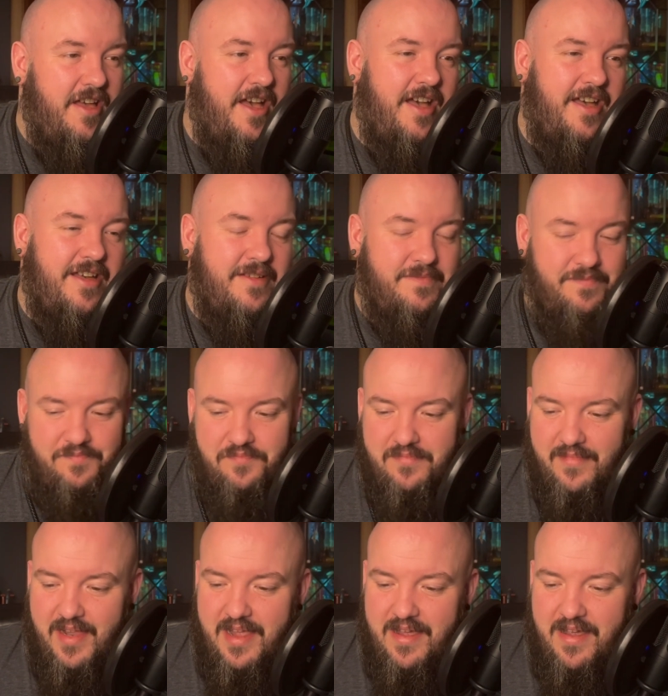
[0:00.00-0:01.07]
um
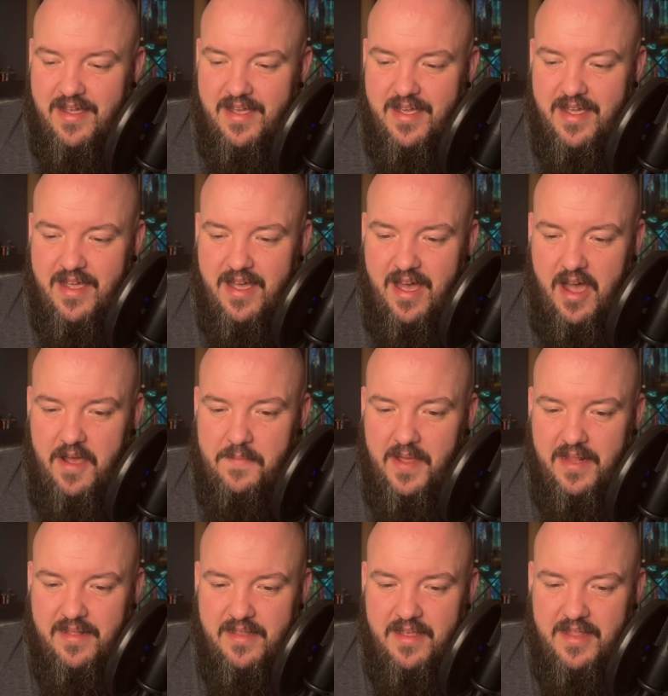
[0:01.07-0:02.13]
I
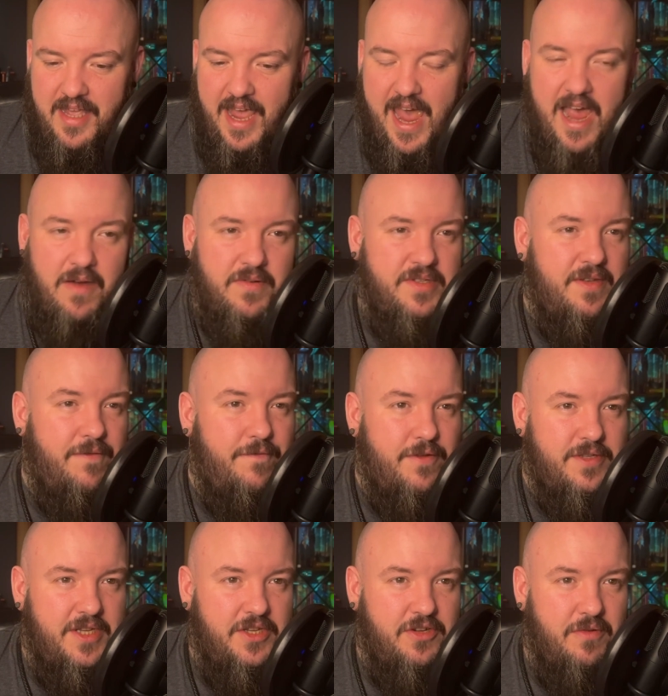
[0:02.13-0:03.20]
mean, the hours of
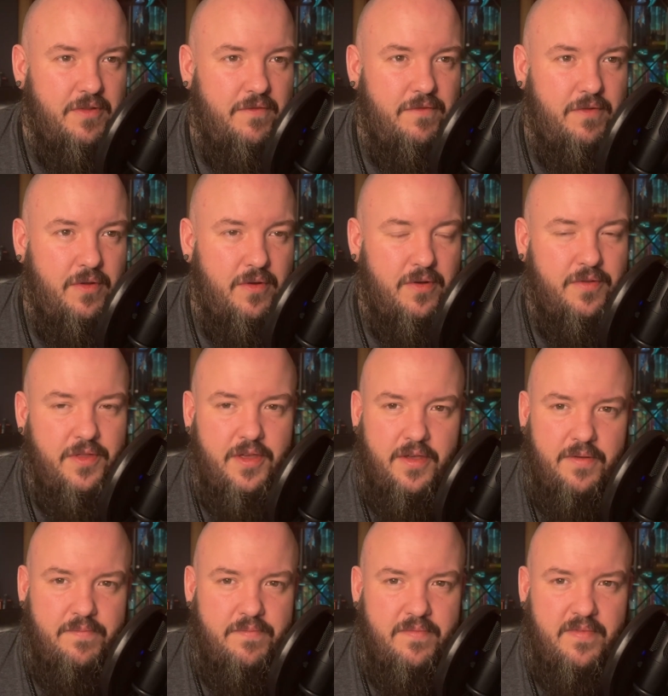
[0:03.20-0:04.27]
footage on the floor,
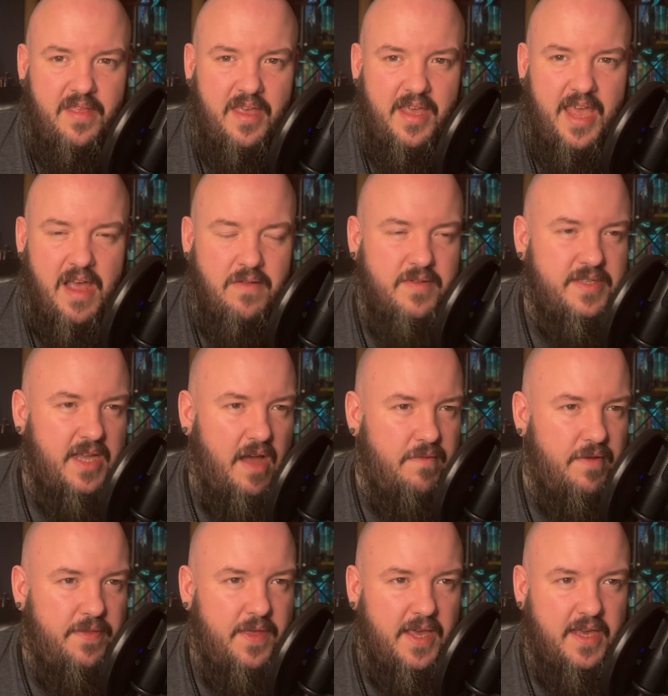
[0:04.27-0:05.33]
the countless
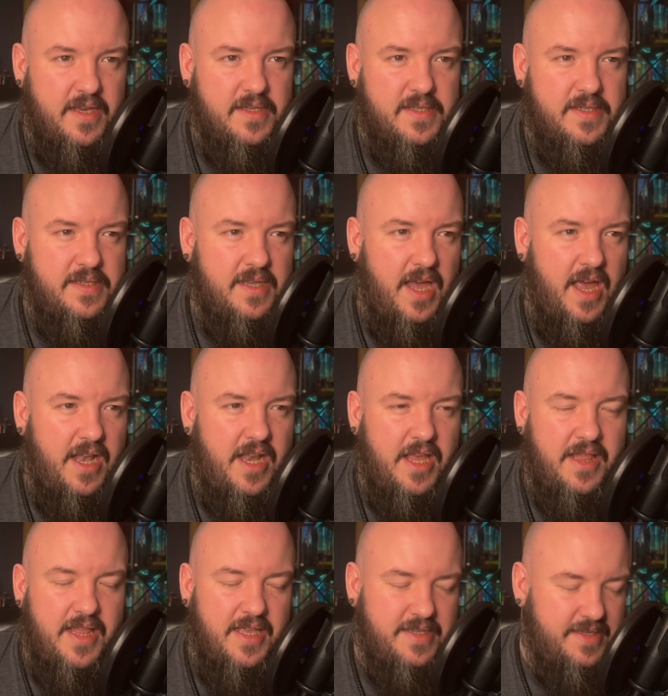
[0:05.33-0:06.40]
other things.
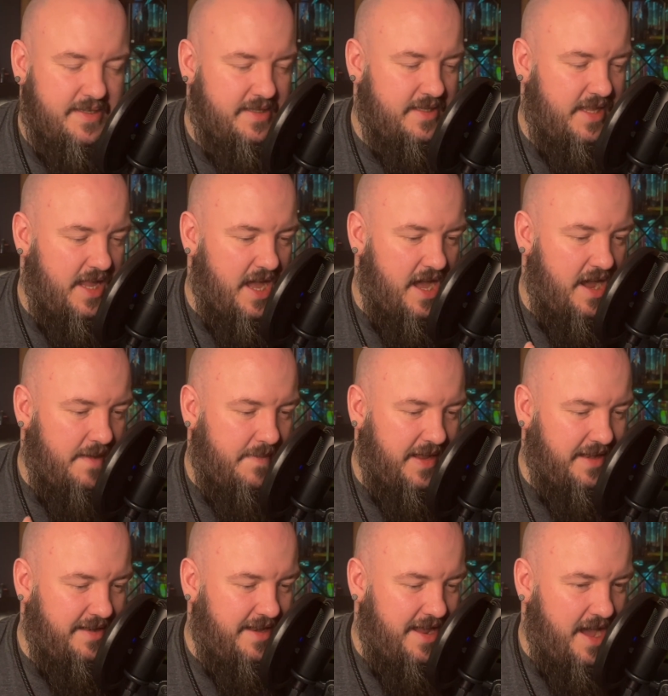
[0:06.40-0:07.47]
There's, I
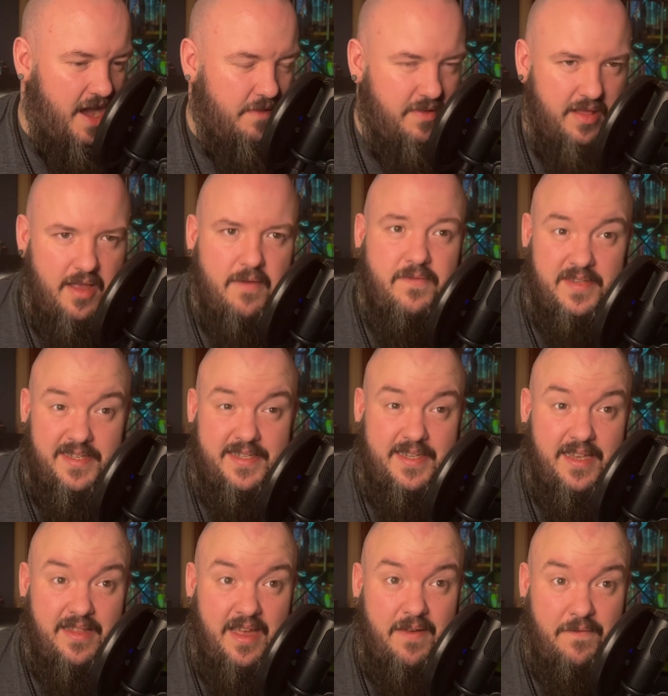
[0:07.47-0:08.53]
mean, I would love to
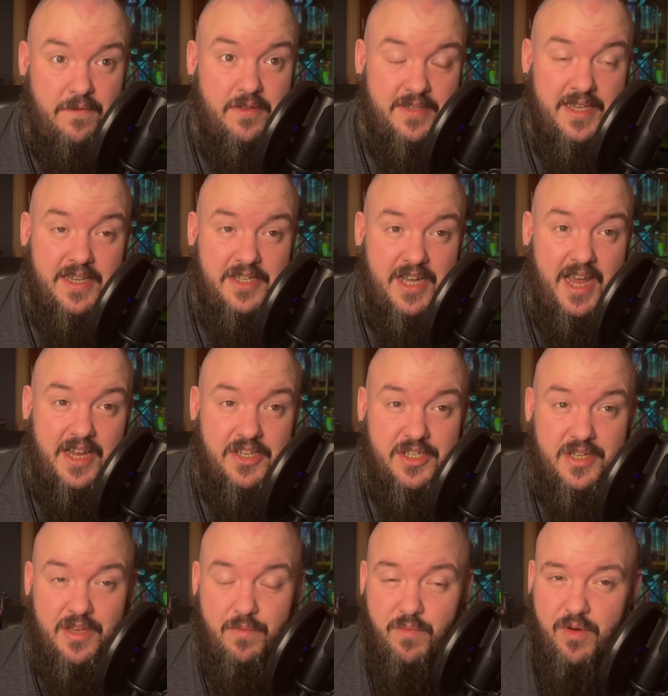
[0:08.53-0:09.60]
see that footage
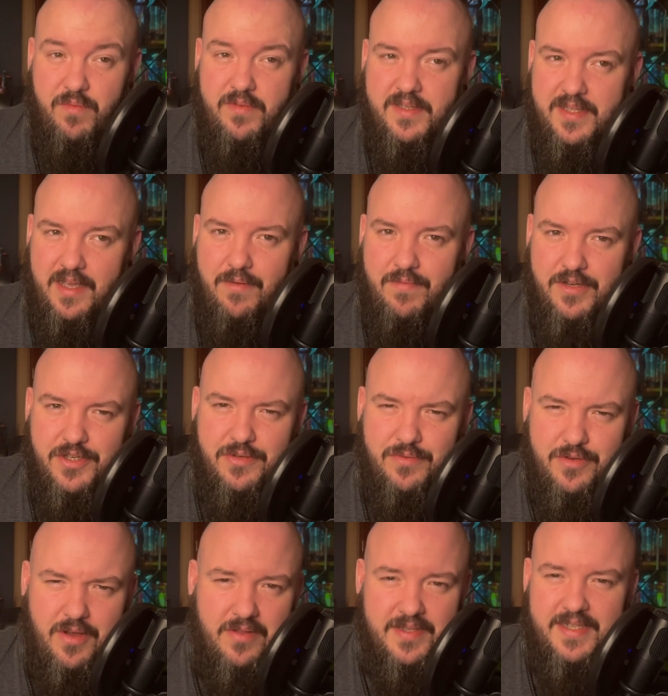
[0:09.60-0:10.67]
actually. What was the original
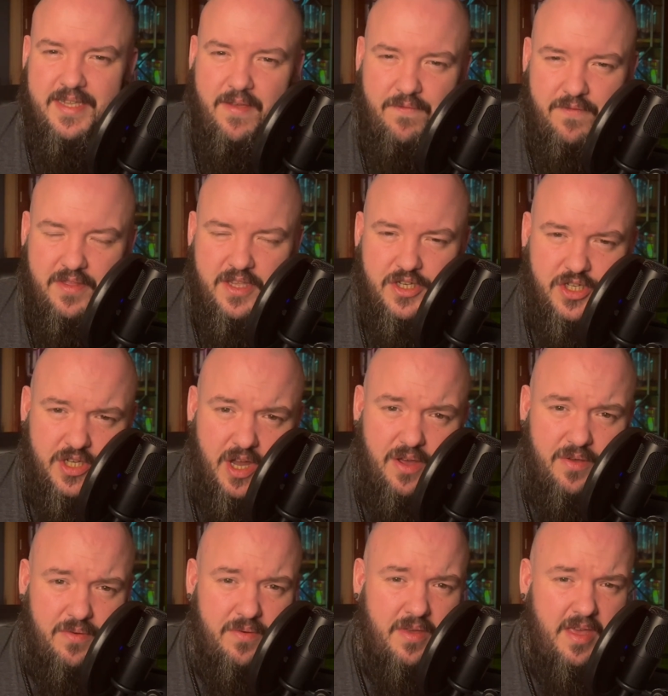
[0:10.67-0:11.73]
concept for the
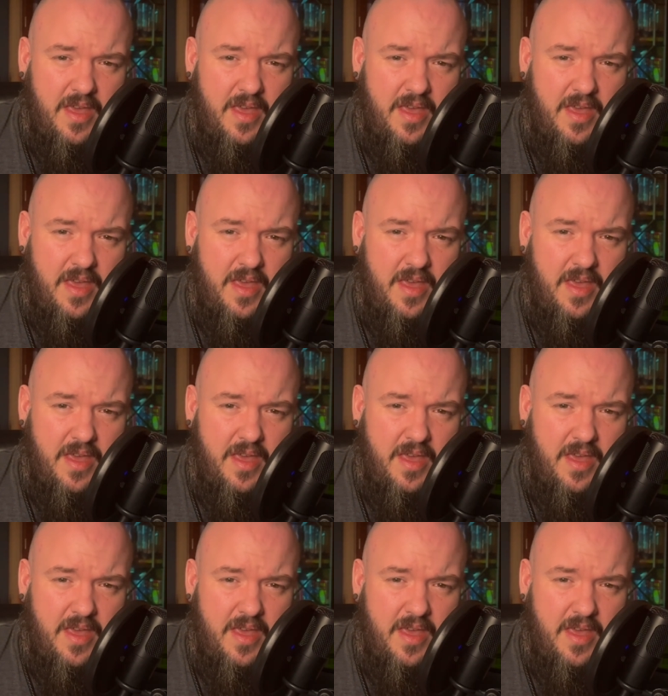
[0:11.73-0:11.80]
show?